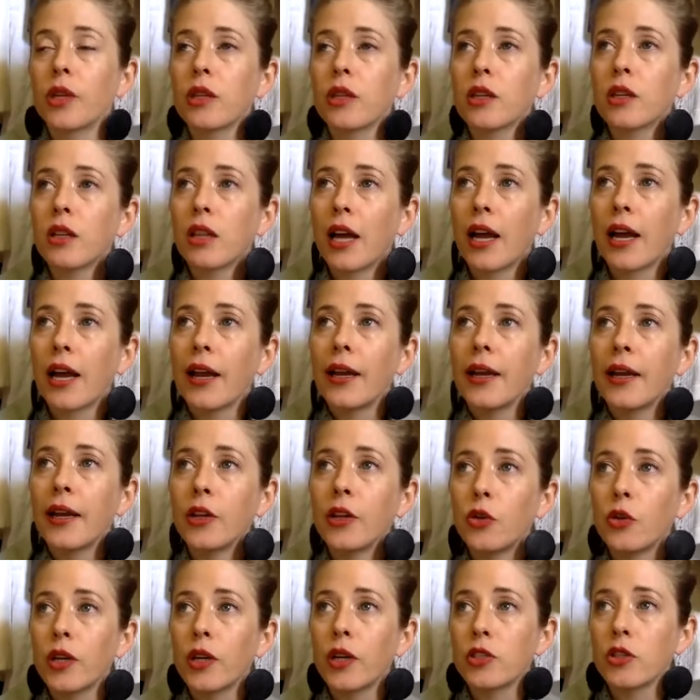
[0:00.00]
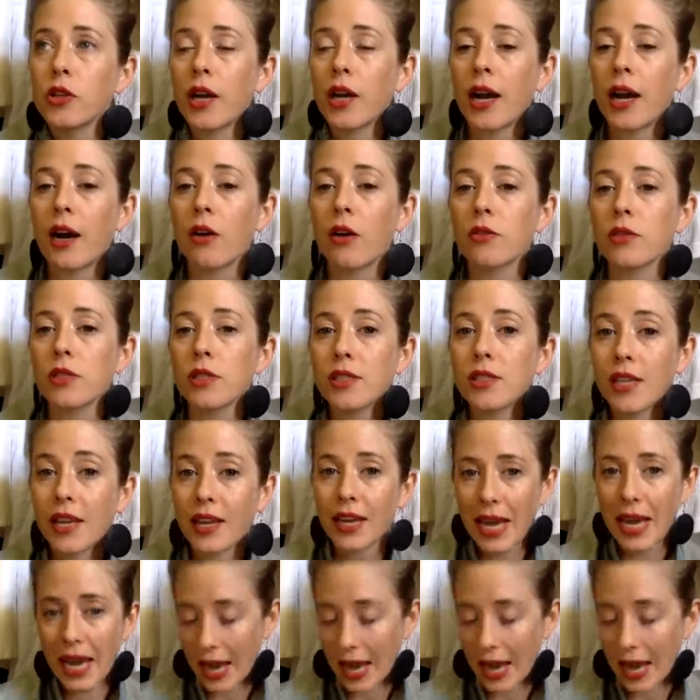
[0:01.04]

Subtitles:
a client and you guys are out, say,